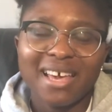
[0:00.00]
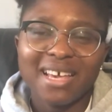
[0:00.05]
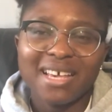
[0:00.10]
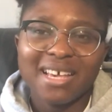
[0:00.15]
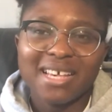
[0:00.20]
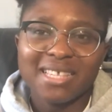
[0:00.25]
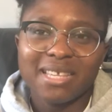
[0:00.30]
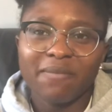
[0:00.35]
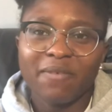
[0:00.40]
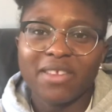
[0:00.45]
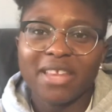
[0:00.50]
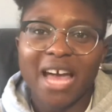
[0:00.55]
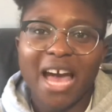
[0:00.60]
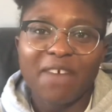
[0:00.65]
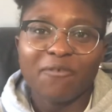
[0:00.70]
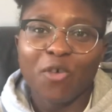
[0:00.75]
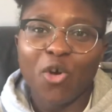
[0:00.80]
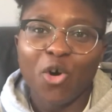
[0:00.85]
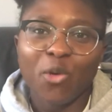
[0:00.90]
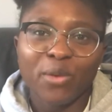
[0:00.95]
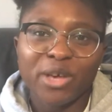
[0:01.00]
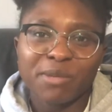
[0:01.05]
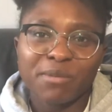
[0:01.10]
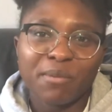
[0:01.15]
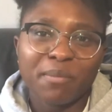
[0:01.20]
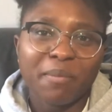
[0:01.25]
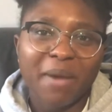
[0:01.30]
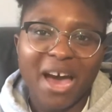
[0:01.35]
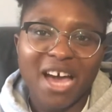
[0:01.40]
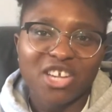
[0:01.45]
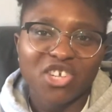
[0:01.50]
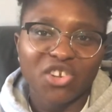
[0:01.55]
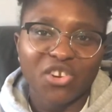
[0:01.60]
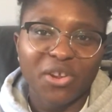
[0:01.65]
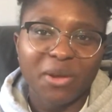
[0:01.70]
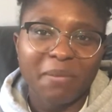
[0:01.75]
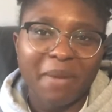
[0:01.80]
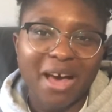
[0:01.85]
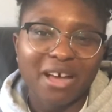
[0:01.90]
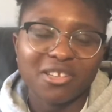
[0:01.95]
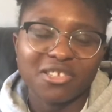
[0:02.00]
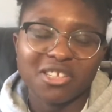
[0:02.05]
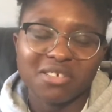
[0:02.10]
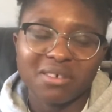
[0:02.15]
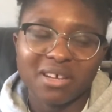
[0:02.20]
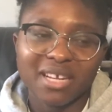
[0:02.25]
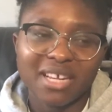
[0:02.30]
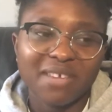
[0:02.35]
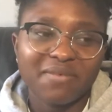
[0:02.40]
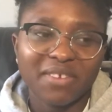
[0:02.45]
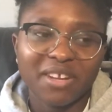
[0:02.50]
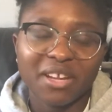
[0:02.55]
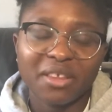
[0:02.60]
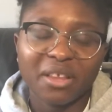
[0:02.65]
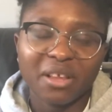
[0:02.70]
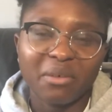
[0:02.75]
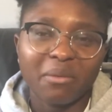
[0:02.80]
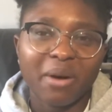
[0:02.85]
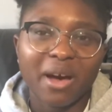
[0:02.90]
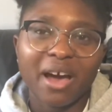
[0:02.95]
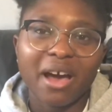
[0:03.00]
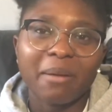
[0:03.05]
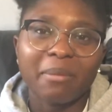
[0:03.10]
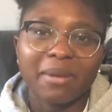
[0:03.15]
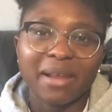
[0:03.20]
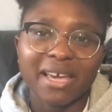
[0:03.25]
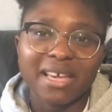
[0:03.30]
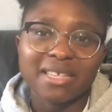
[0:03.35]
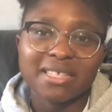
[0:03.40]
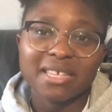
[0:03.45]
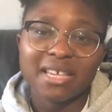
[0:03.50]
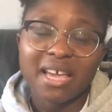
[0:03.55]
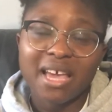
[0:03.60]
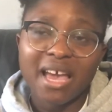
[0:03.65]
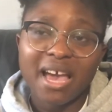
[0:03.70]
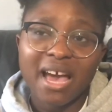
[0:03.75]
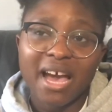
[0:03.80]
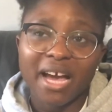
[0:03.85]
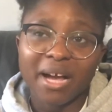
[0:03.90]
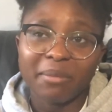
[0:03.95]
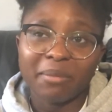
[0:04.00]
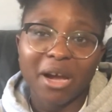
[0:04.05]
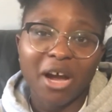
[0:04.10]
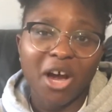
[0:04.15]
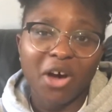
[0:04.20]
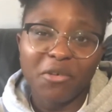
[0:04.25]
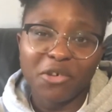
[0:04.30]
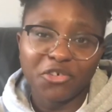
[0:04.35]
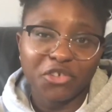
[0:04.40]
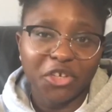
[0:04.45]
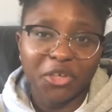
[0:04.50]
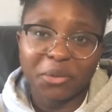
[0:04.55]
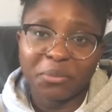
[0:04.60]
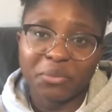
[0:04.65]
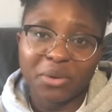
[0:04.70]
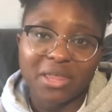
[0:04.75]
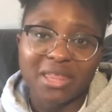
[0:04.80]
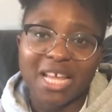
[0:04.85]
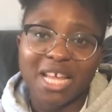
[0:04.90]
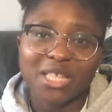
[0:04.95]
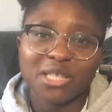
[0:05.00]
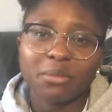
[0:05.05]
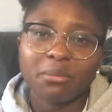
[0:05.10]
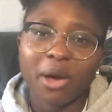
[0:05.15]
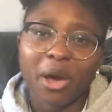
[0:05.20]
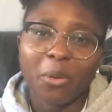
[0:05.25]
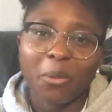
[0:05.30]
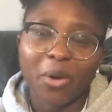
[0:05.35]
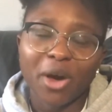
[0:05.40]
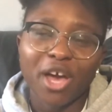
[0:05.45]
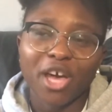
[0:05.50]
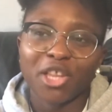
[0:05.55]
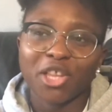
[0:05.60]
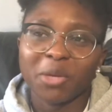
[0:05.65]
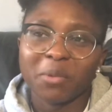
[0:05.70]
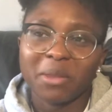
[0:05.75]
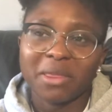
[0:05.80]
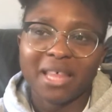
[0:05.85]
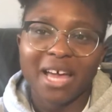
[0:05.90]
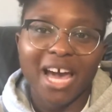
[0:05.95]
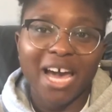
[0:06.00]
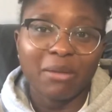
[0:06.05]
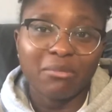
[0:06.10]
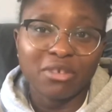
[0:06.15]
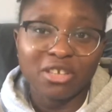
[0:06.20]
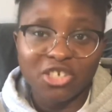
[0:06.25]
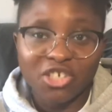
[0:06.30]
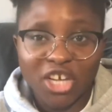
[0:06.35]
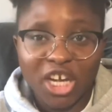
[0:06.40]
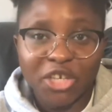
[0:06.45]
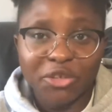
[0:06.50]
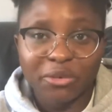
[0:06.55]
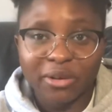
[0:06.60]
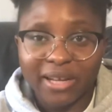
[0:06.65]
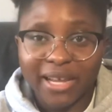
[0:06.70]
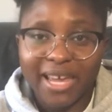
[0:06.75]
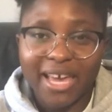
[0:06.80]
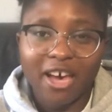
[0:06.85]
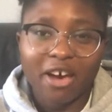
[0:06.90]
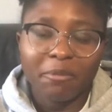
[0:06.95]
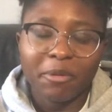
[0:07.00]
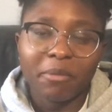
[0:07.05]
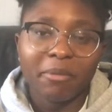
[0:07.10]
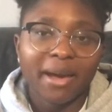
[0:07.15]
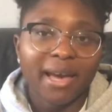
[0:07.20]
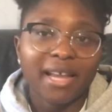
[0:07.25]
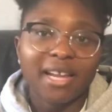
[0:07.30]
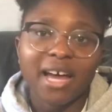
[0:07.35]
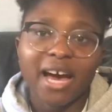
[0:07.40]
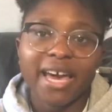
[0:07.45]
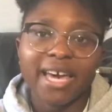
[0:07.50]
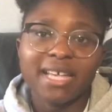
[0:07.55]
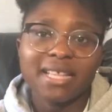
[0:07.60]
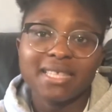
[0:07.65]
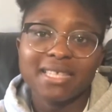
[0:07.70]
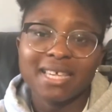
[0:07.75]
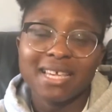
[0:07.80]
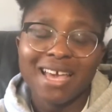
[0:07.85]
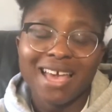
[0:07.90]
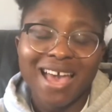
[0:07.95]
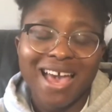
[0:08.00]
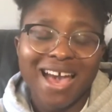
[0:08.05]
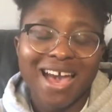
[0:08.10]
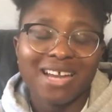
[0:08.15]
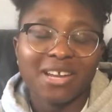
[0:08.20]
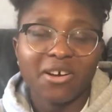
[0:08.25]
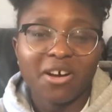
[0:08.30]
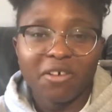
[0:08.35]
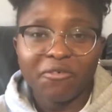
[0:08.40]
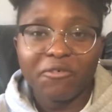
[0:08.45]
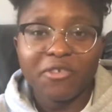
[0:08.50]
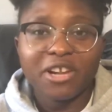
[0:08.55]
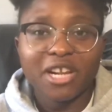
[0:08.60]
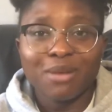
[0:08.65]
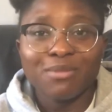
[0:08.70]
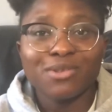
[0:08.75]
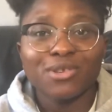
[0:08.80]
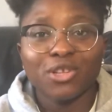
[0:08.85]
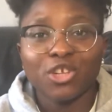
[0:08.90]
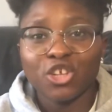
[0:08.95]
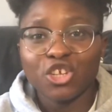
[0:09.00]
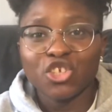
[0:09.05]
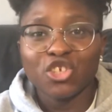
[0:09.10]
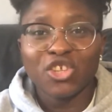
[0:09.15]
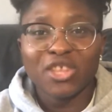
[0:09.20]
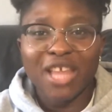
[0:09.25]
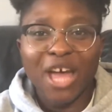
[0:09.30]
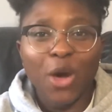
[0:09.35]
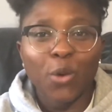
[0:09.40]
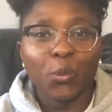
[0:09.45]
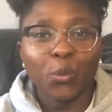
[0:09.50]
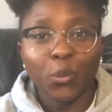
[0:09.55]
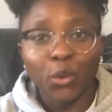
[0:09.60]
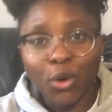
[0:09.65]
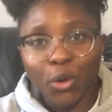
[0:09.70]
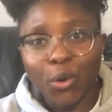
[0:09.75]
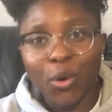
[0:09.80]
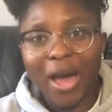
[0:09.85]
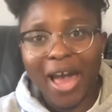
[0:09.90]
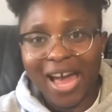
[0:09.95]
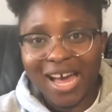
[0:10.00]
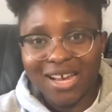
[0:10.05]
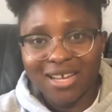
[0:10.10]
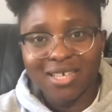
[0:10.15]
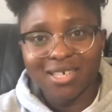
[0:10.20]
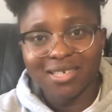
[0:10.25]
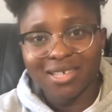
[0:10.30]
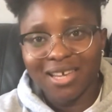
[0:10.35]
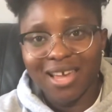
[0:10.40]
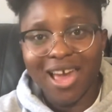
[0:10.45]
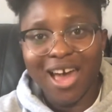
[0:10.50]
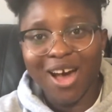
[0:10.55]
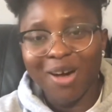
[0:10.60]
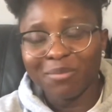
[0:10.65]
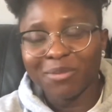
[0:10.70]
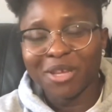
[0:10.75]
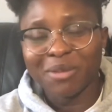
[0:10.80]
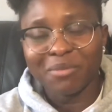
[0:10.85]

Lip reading: something that I've always been passionate about doing, even in the workplace. I always try to bring that to my work, knowing that I'm genuinely helping my clients and offering them solutions that will actually help them